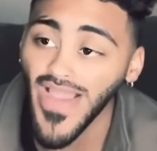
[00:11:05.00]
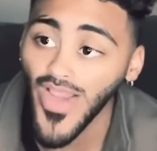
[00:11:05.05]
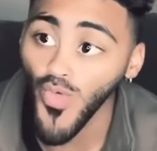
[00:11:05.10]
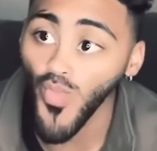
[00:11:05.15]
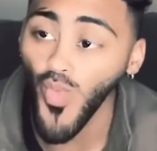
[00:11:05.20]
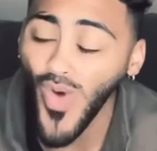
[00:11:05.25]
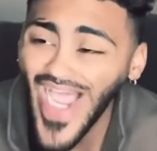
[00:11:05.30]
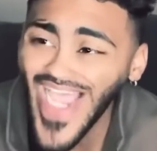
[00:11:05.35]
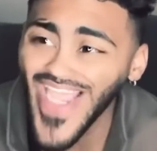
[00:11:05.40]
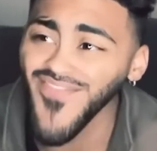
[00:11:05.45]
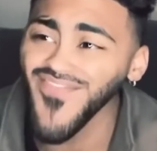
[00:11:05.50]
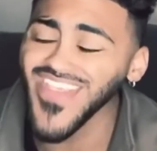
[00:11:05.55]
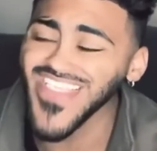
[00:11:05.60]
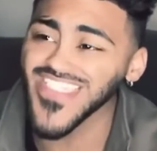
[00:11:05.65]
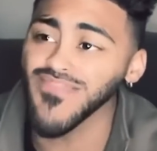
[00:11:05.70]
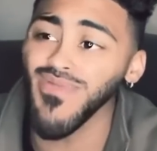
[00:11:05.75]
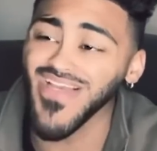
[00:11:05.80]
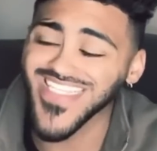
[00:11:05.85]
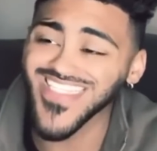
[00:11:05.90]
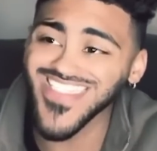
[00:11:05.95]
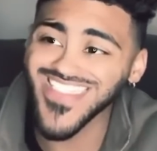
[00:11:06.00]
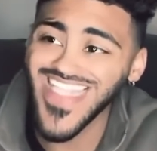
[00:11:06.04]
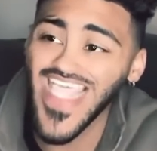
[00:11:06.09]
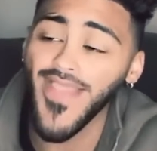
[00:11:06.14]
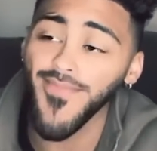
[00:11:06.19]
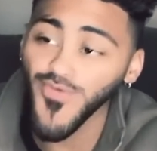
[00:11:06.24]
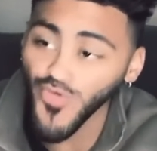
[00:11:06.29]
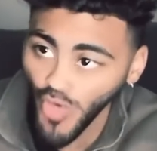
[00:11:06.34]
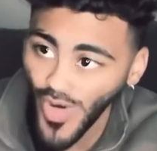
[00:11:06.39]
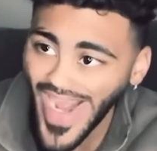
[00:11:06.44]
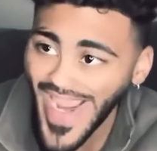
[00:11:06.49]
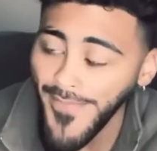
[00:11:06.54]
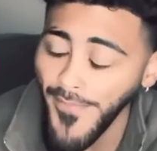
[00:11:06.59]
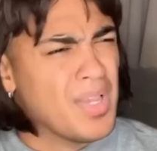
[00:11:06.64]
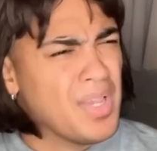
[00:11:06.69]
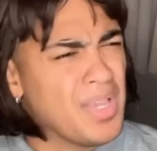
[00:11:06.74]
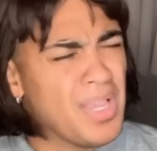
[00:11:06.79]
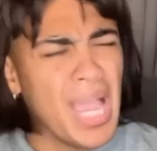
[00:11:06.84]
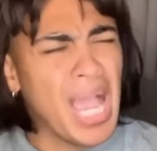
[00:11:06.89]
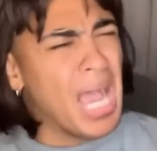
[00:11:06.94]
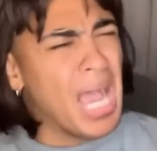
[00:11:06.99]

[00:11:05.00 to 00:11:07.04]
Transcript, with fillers: my wife is my step-grandma.